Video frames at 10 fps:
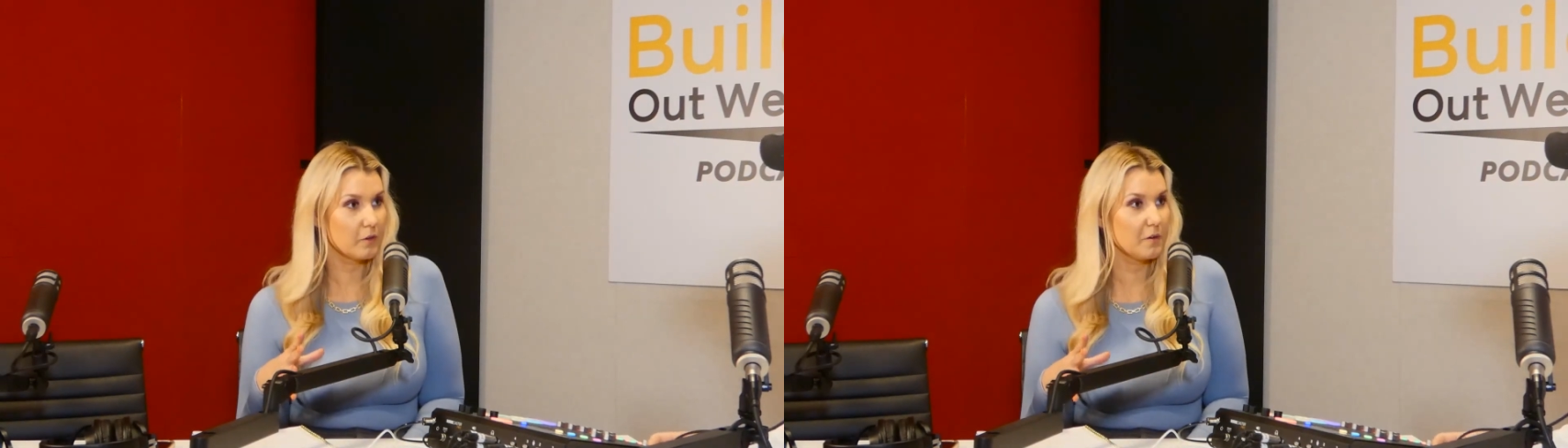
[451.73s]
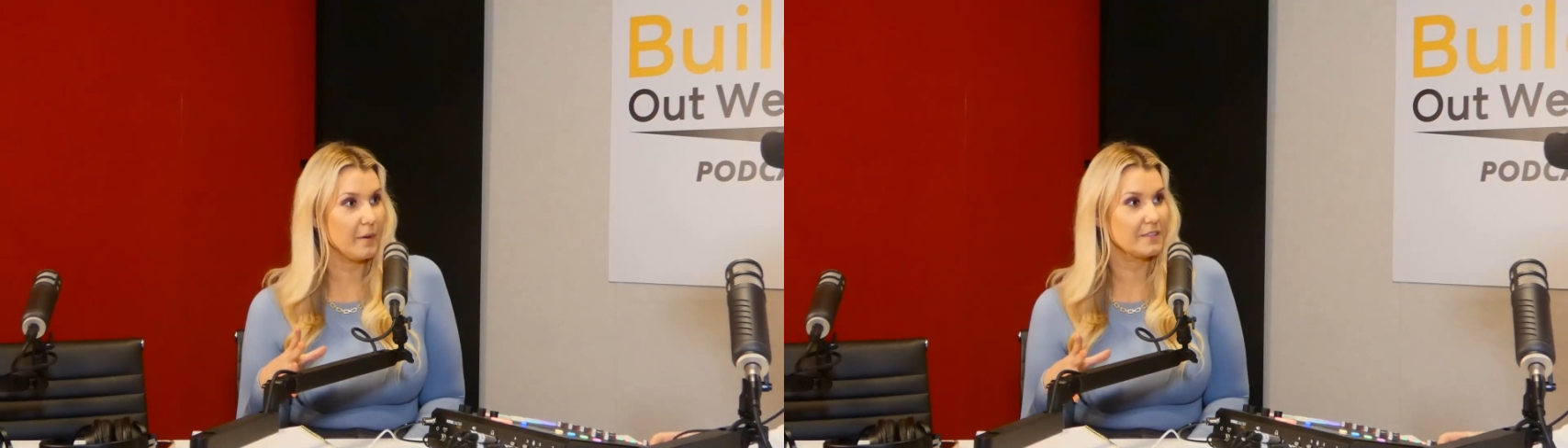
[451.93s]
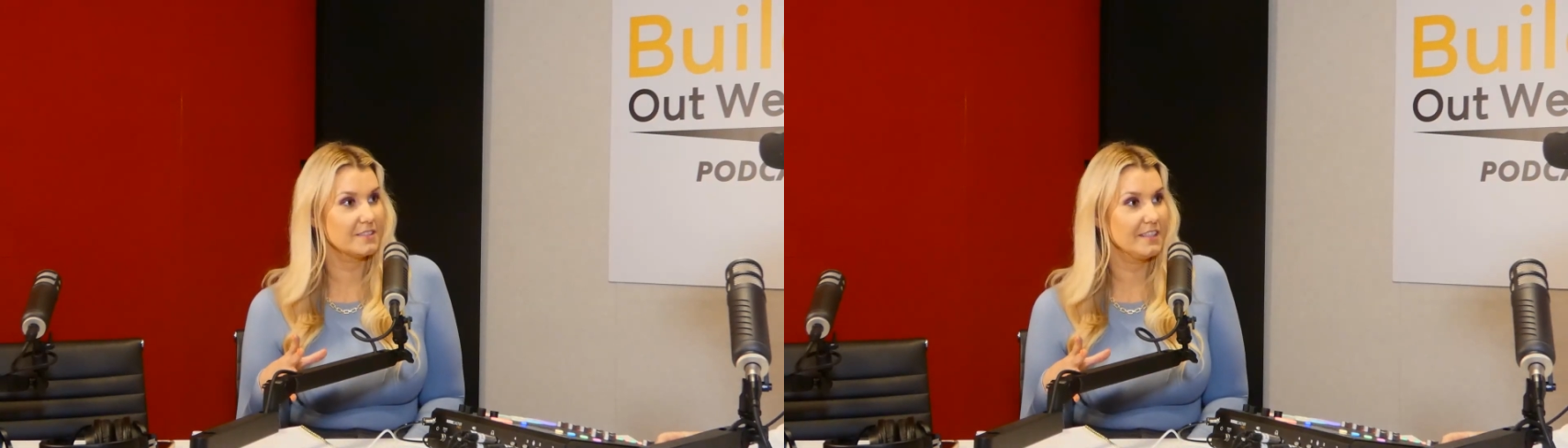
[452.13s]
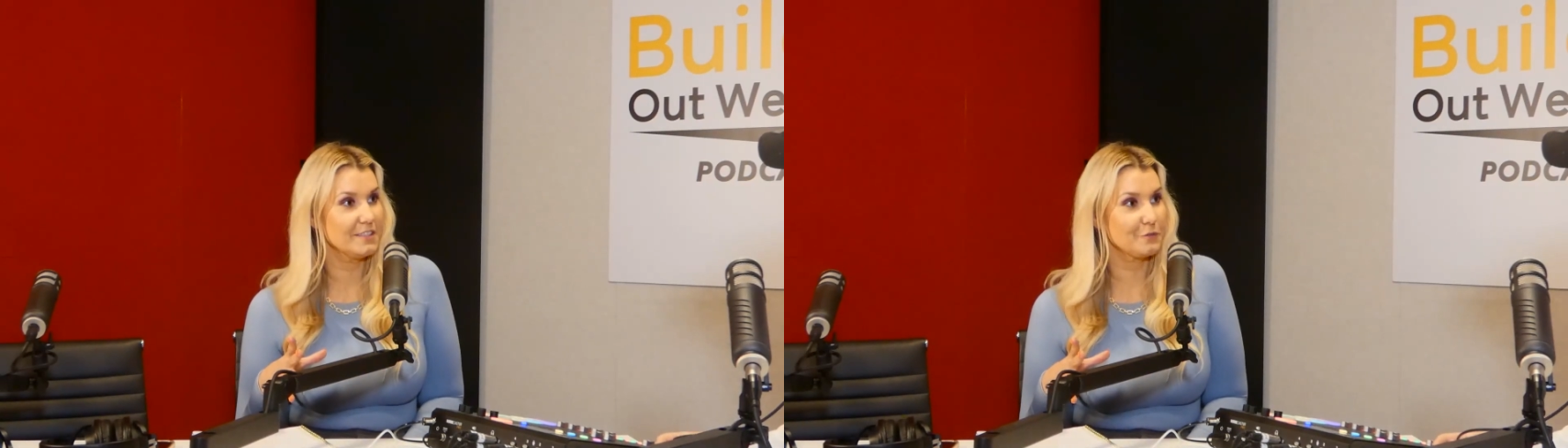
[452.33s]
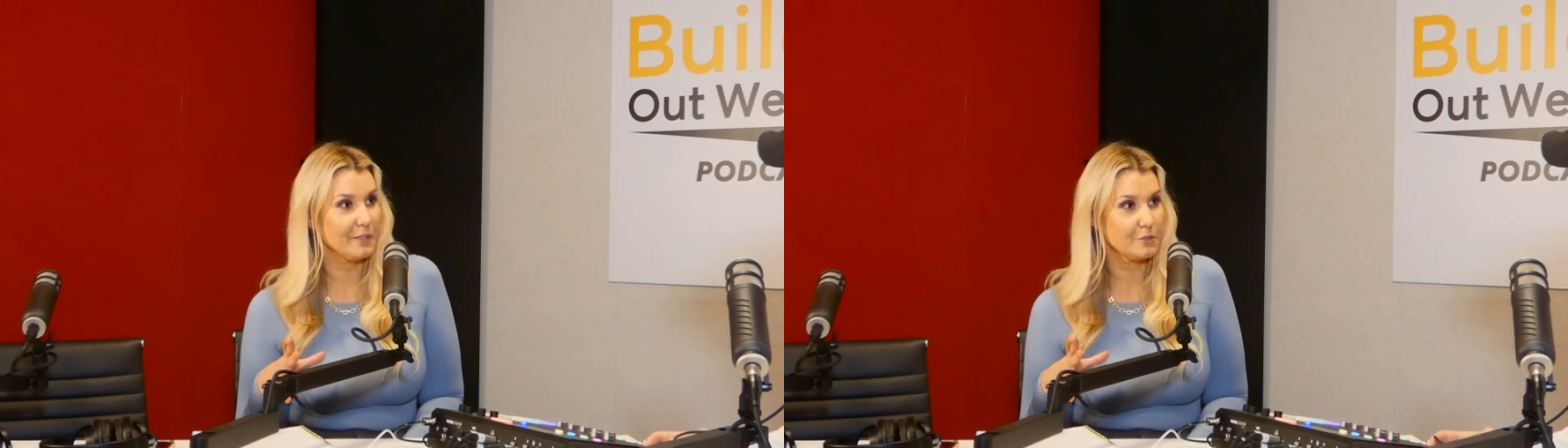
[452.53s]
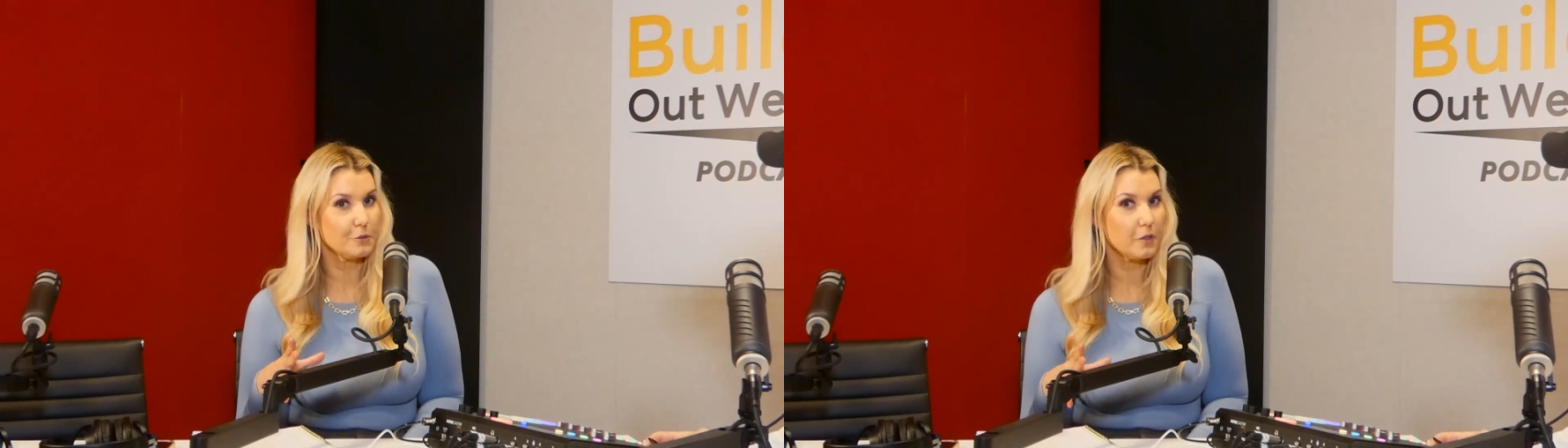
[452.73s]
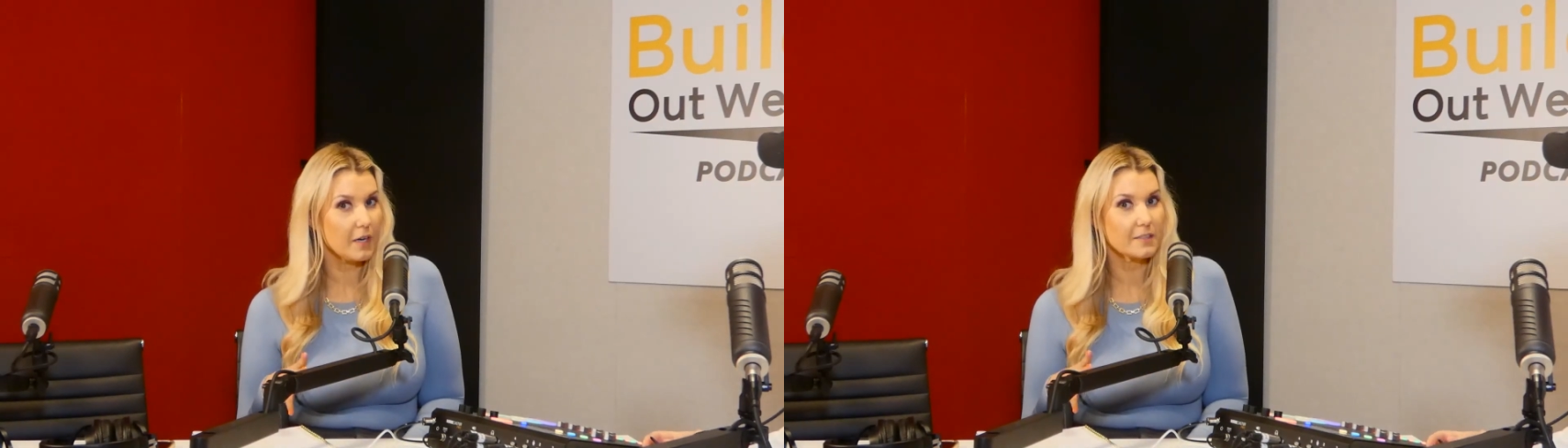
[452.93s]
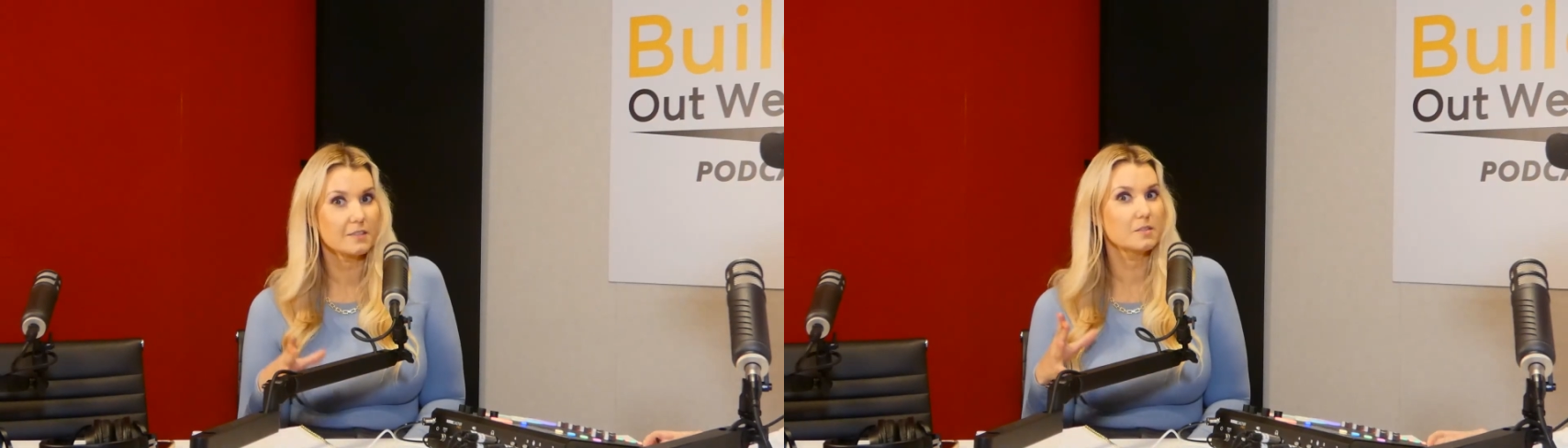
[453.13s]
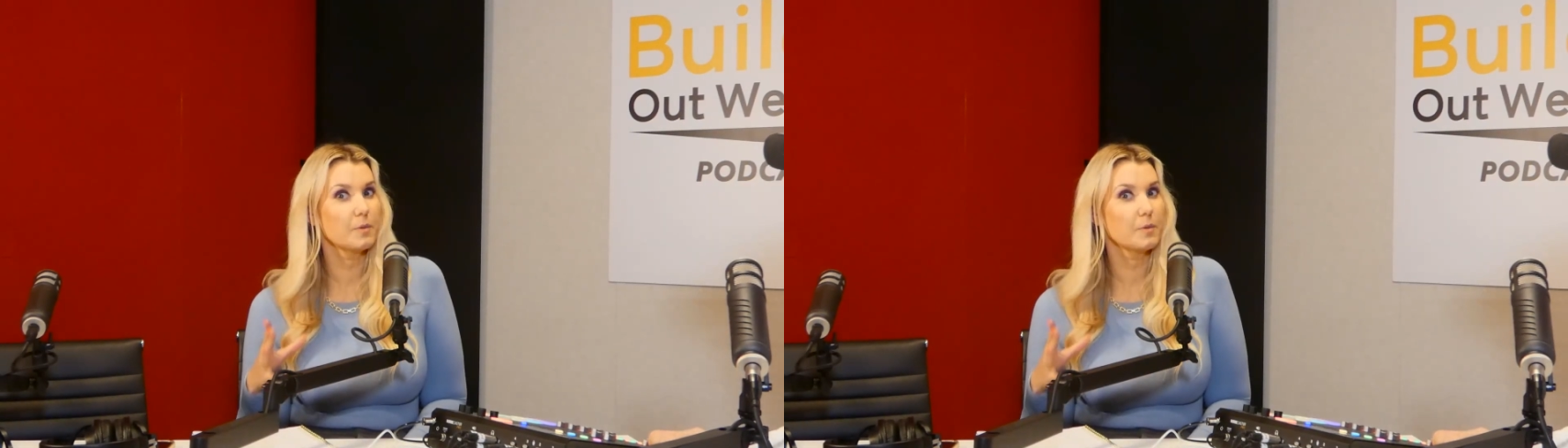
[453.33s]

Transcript: on about Sydney's rental crisis,